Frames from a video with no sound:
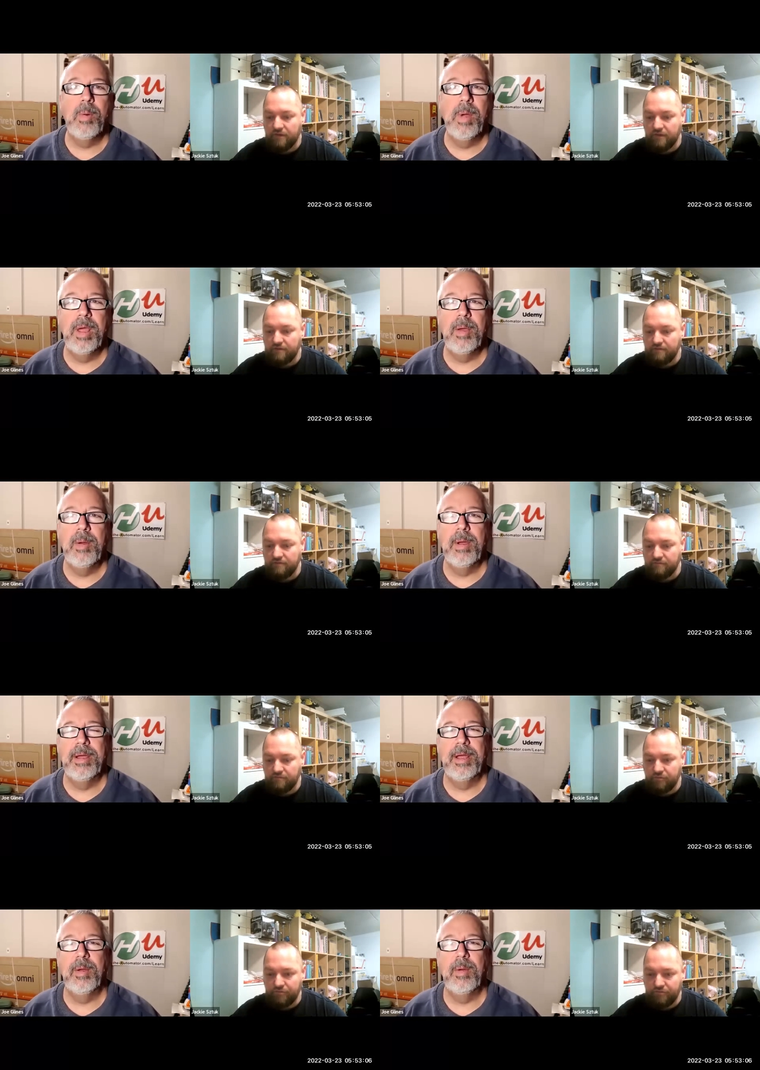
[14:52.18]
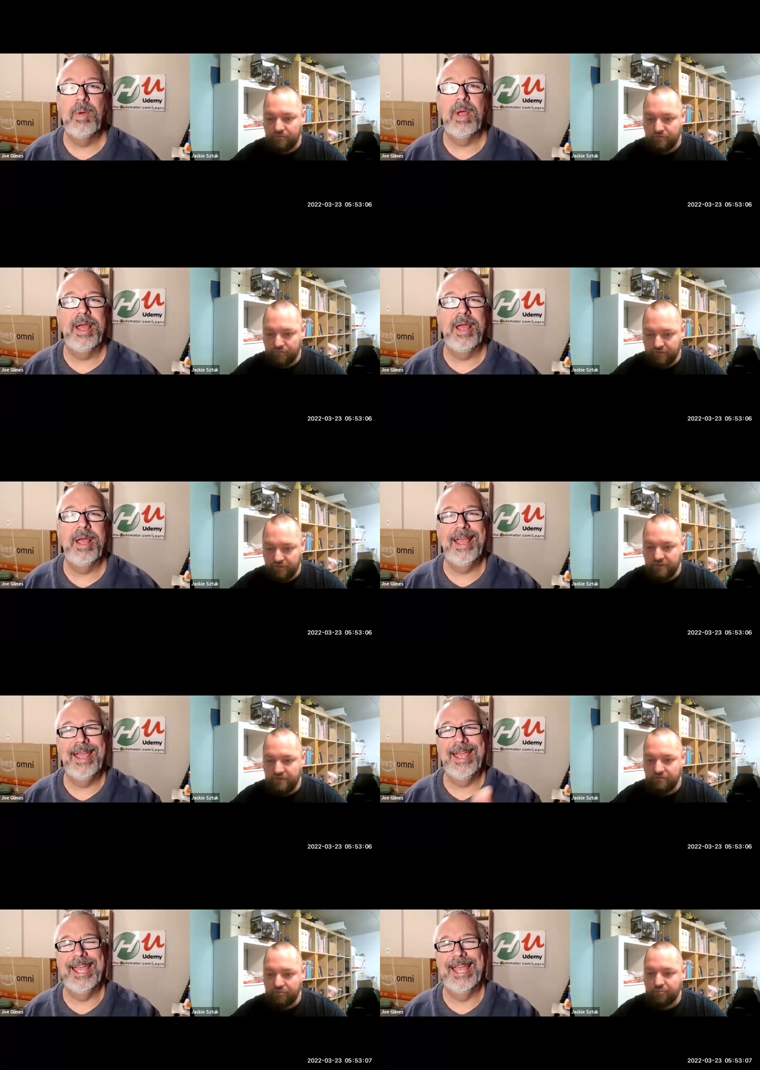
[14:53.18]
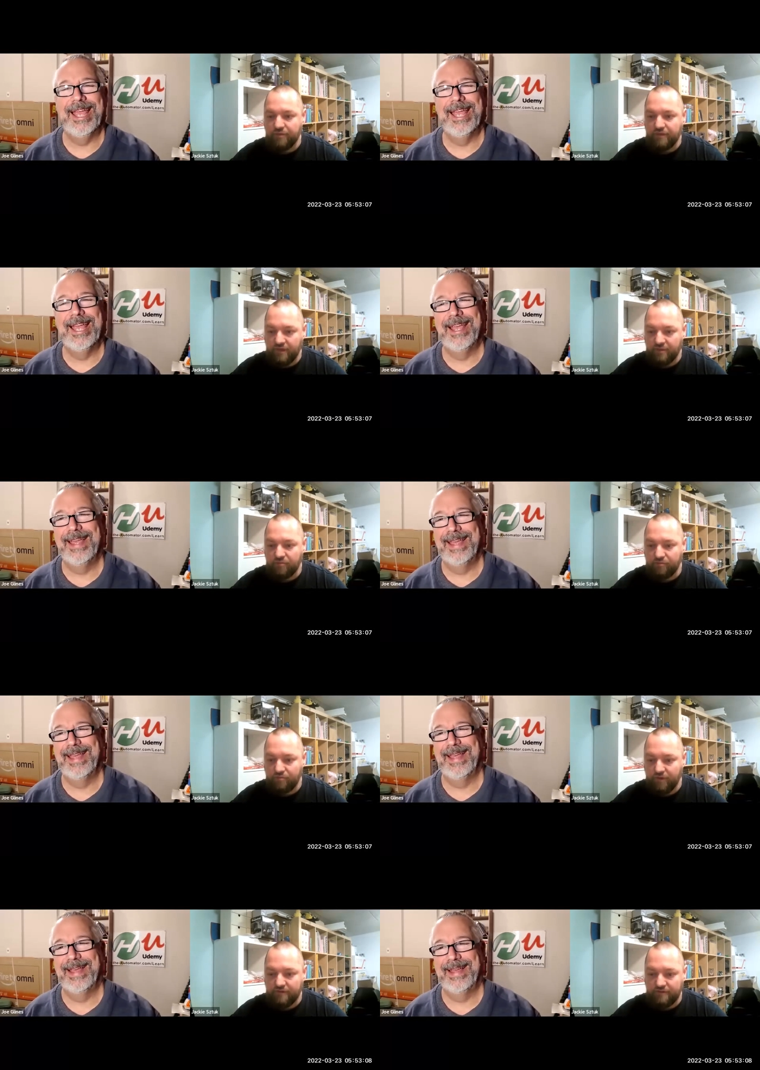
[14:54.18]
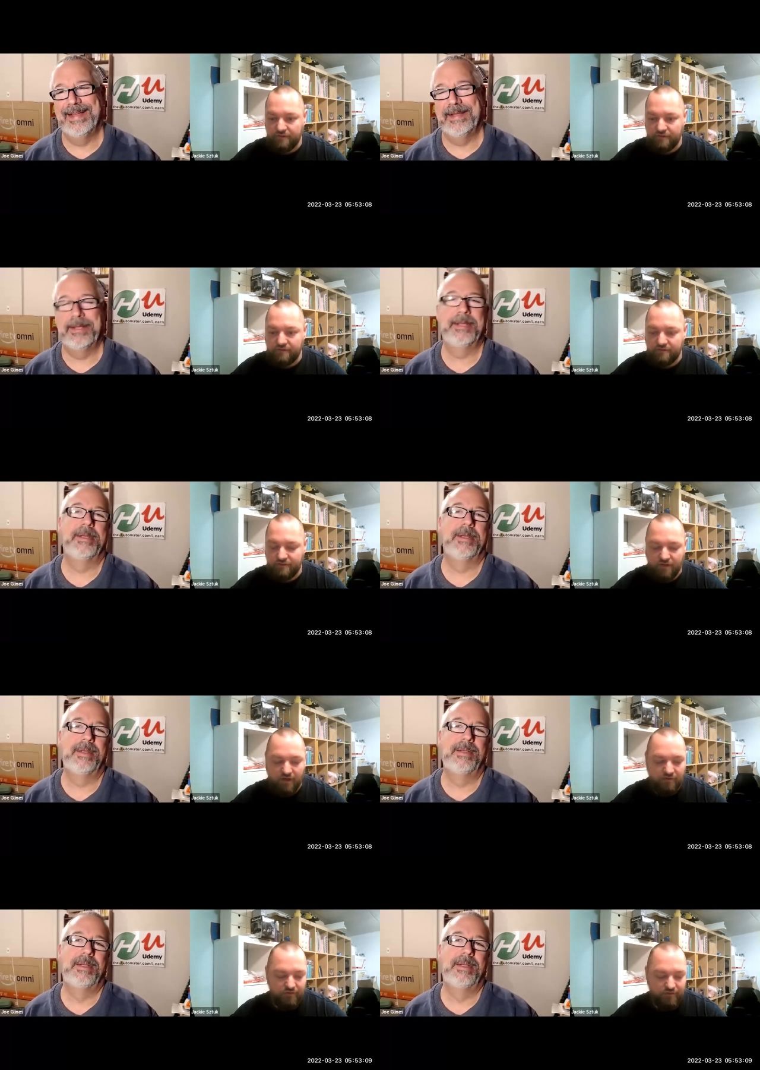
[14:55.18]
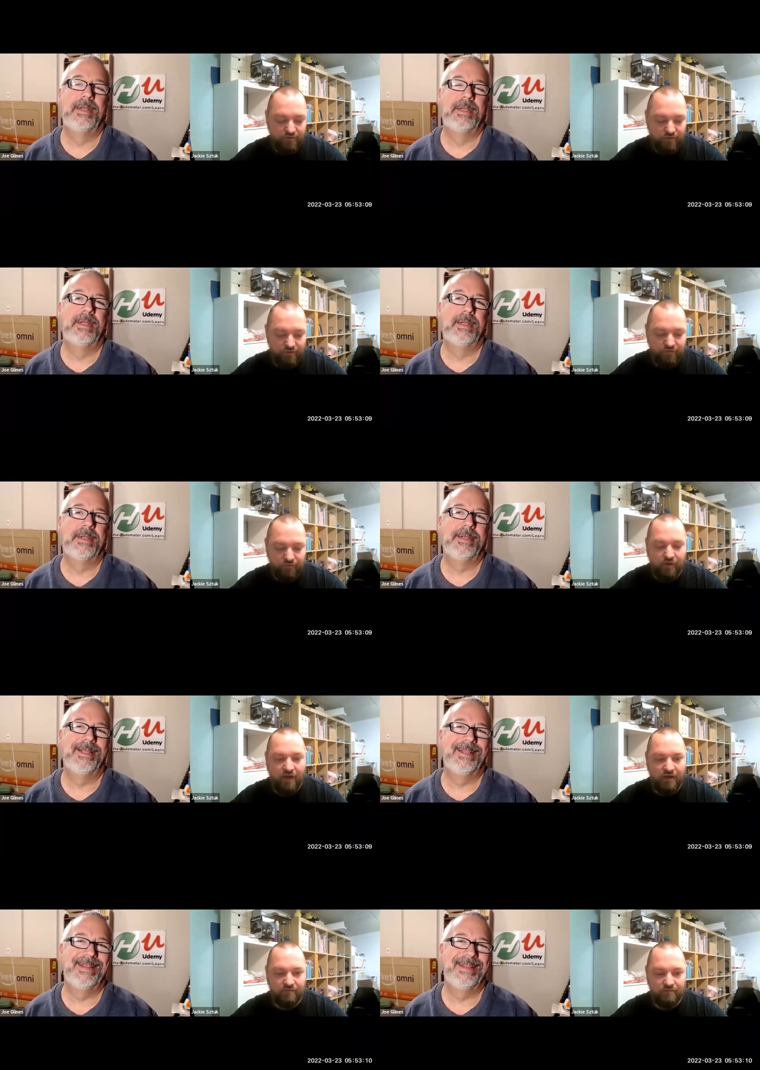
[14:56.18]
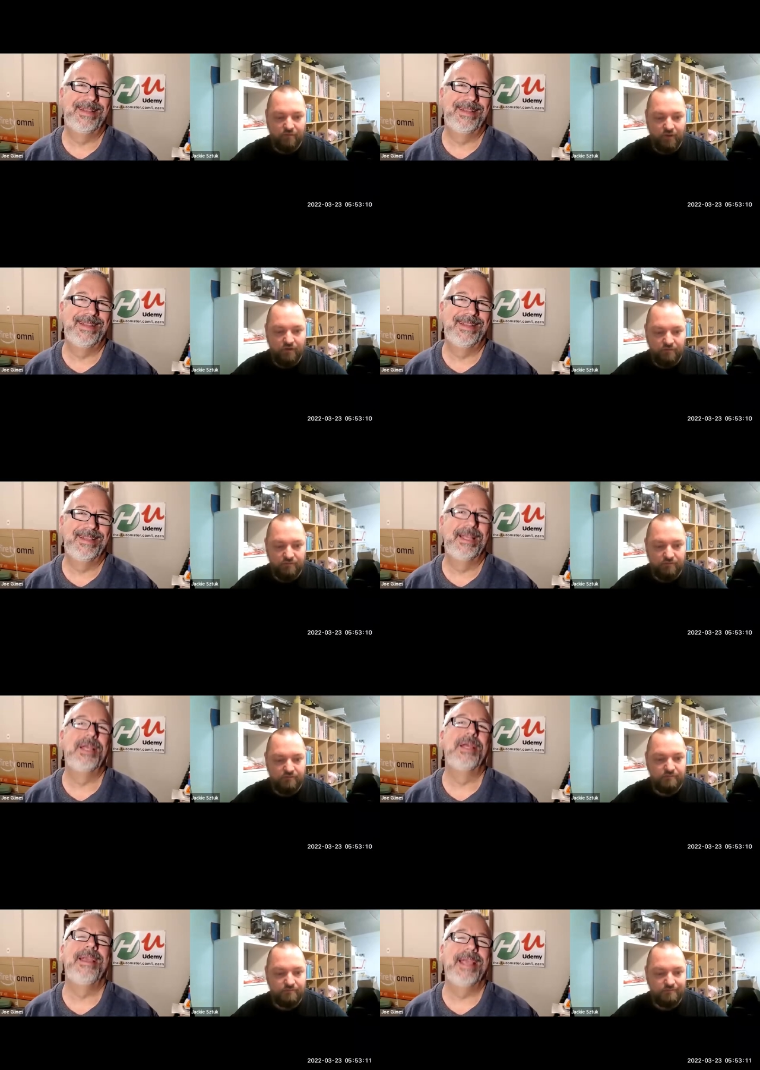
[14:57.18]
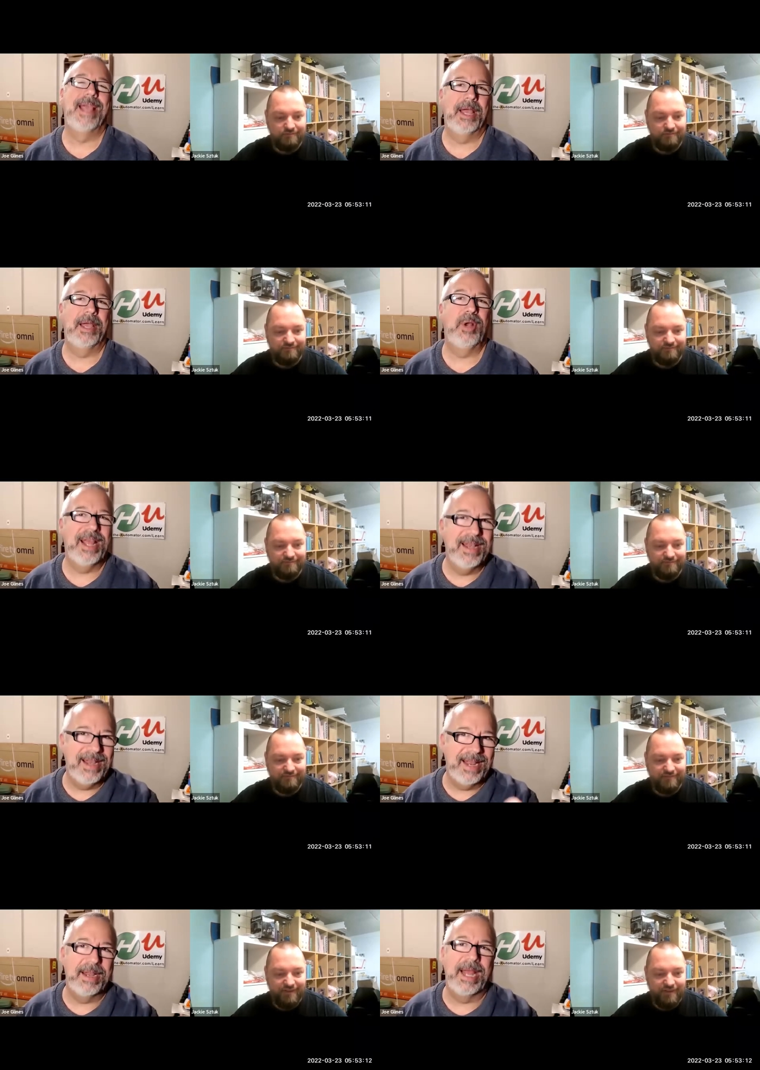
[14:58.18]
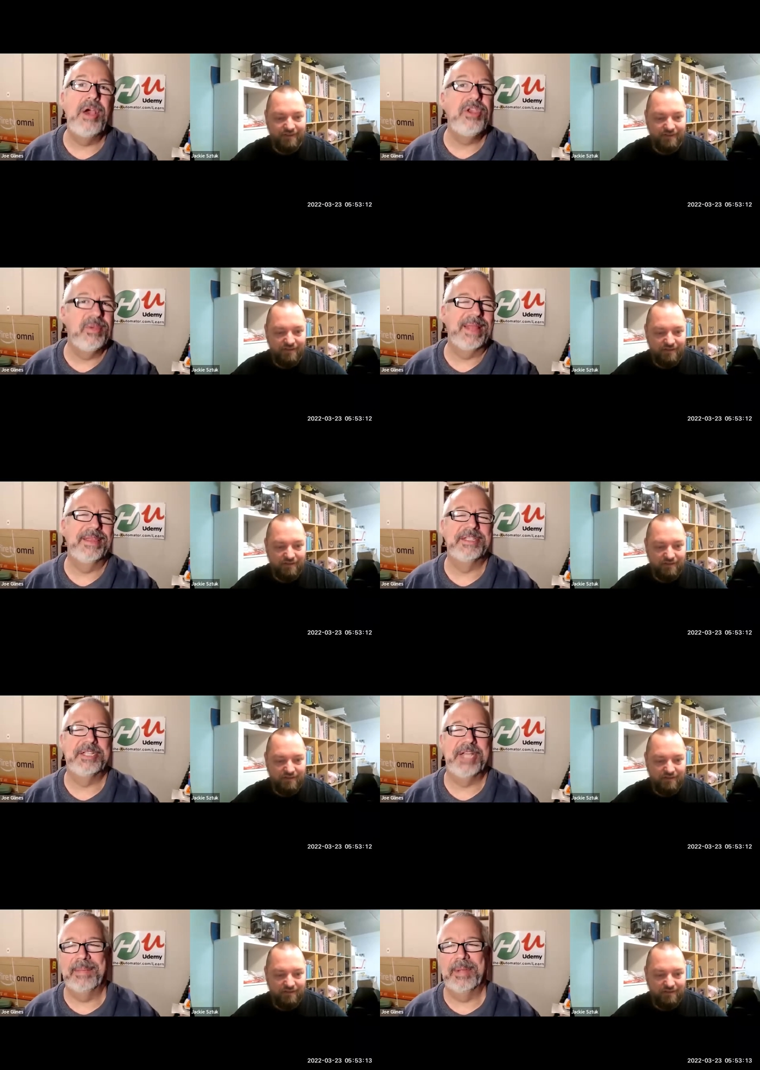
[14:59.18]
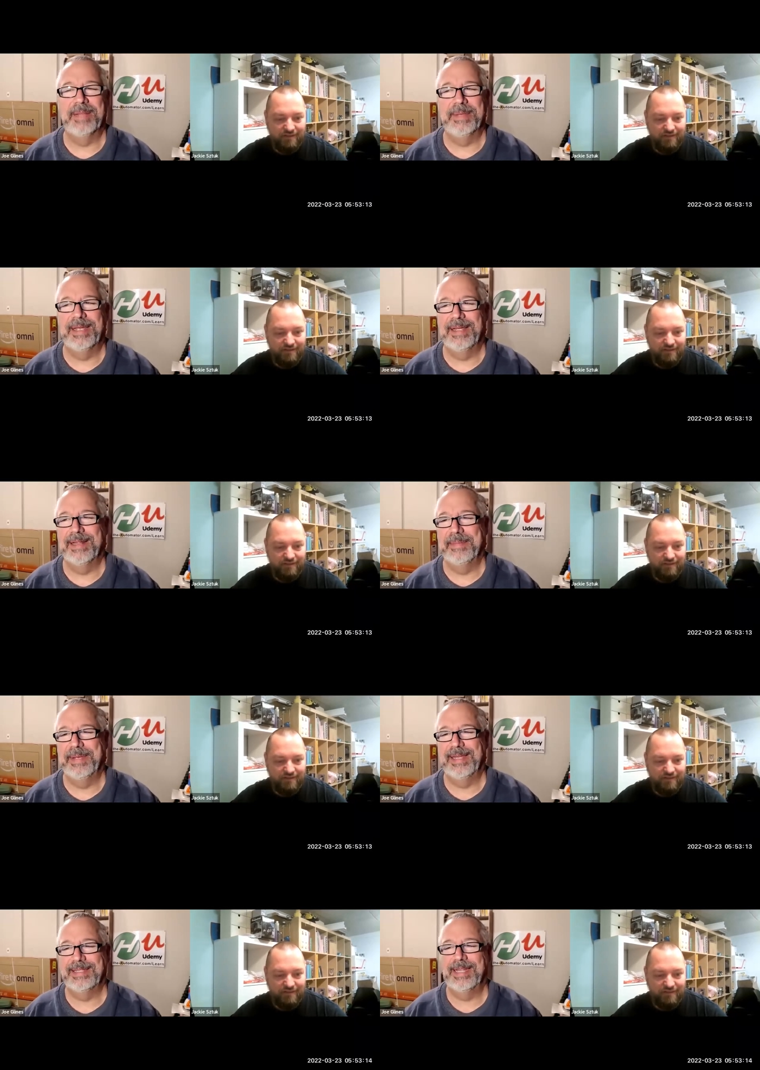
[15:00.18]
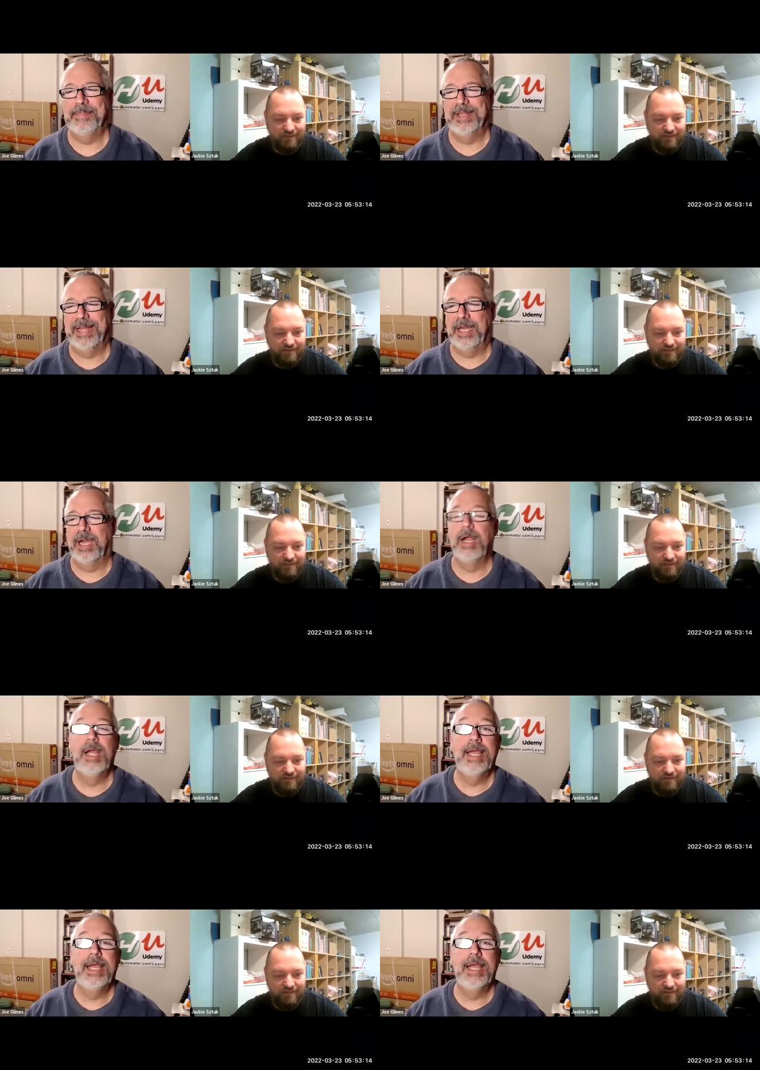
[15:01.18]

Speaker 1: right? You need to be able to actually cover the ones you have well.
Speaker 2: Yeah, but and I know you meant this, Jackie, but let me stipulate here.